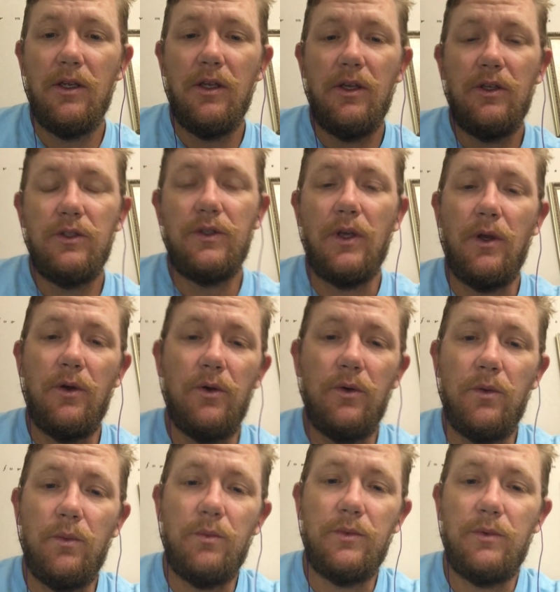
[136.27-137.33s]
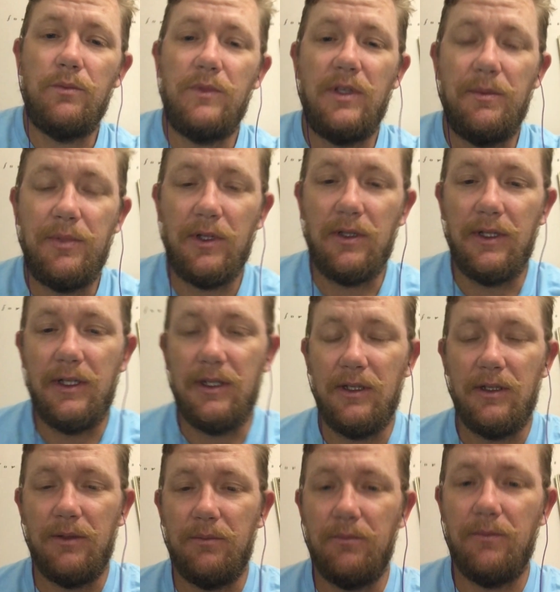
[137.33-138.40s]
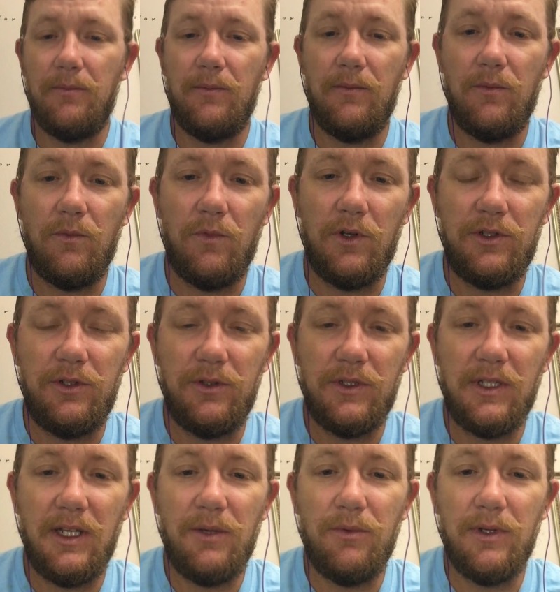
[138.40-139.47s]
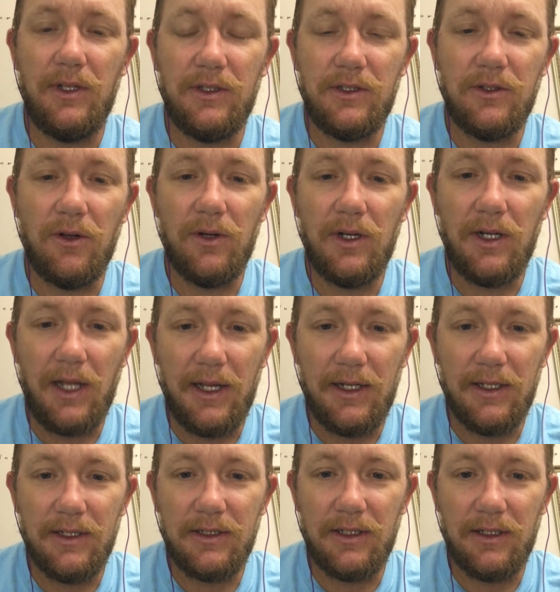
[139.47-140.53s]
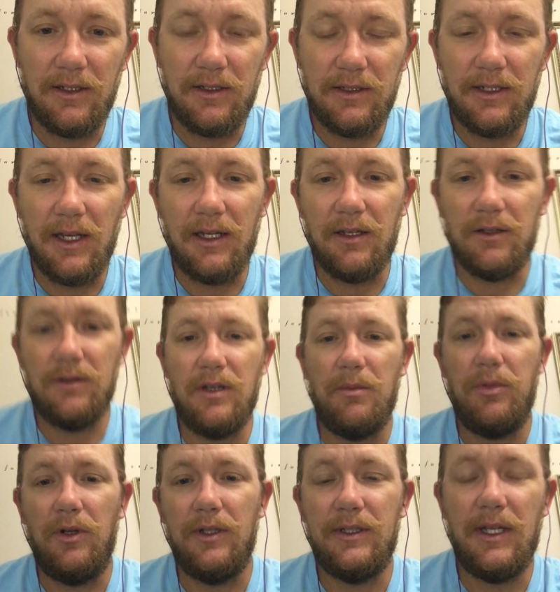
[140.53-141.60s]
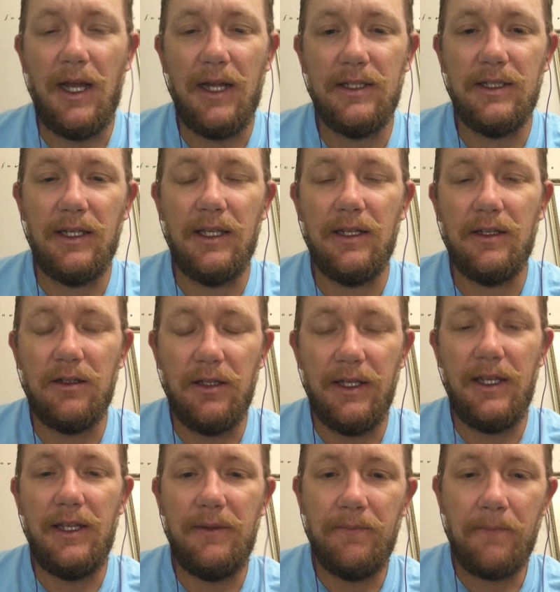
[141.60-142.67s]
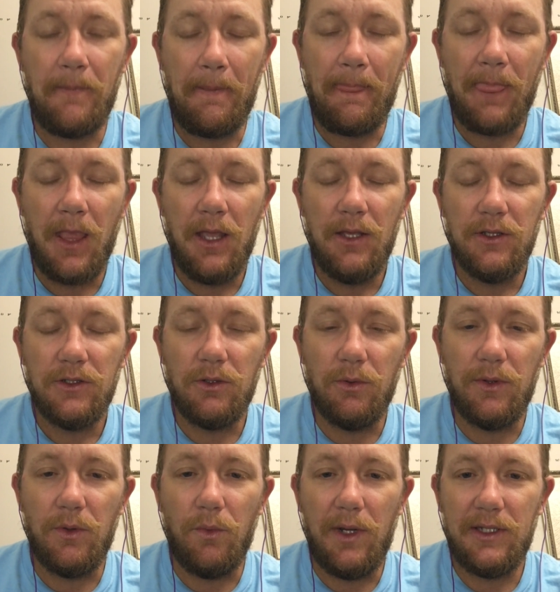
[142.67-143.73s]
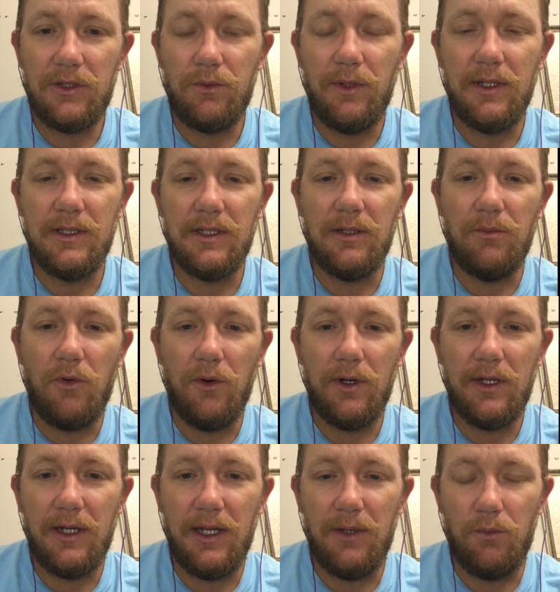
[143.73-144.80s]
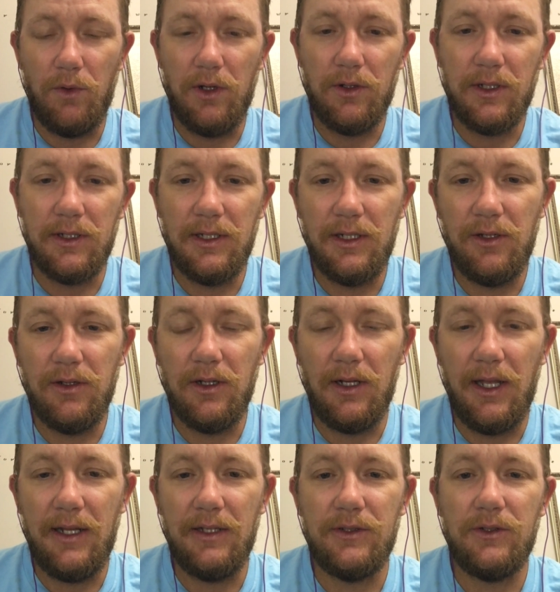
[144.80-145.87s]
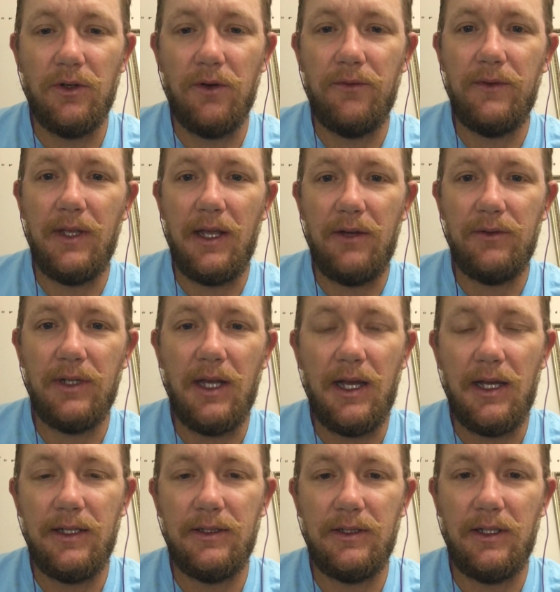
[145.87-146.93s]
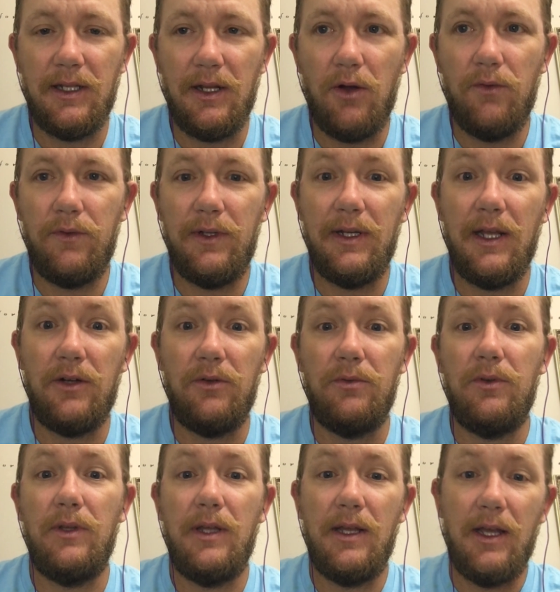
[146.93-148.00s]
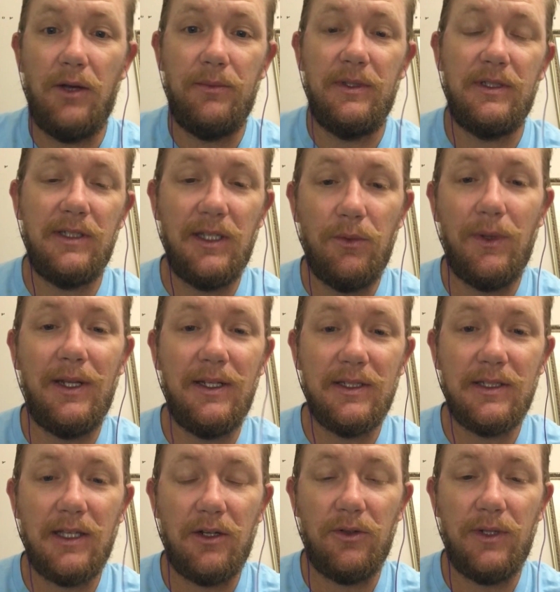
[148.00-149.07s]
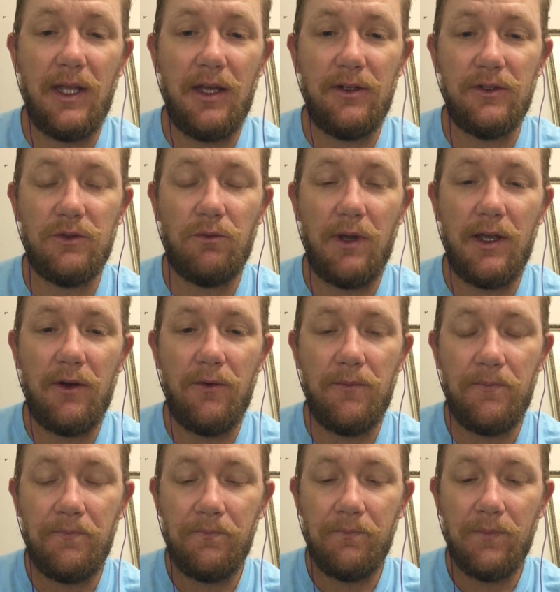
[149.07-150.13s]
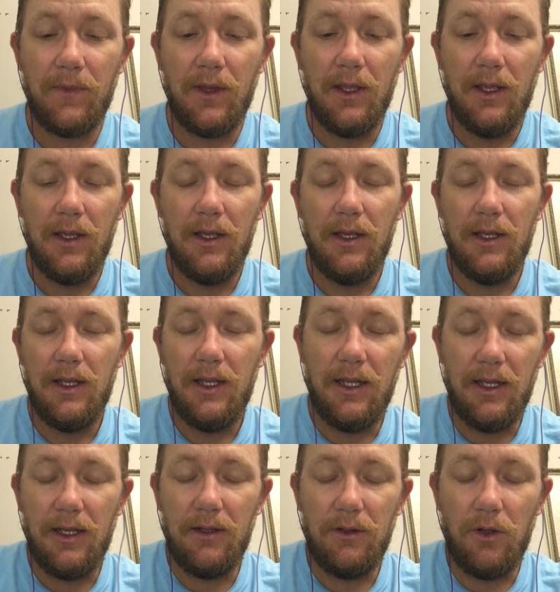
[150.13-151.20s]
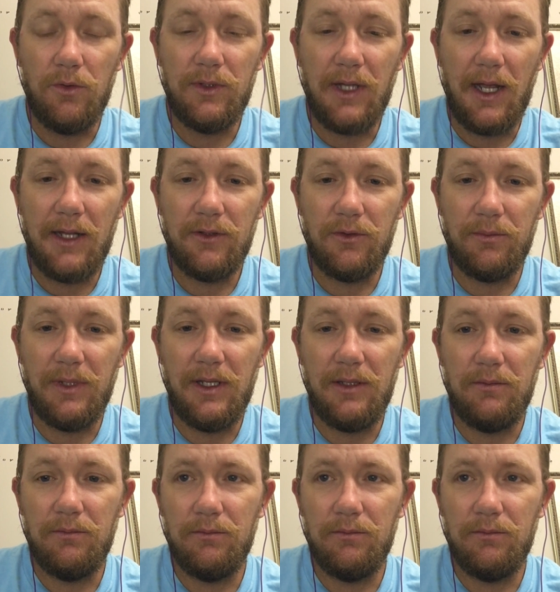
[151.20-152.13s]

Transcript: So typically what you see when it's dirty like this, it does take a couple of tides to get it clean. So with the west winds in the morning, it will continue to lay the surf down, guys, and hopefully that'll help the seaweed to settle down as well. And low tide will be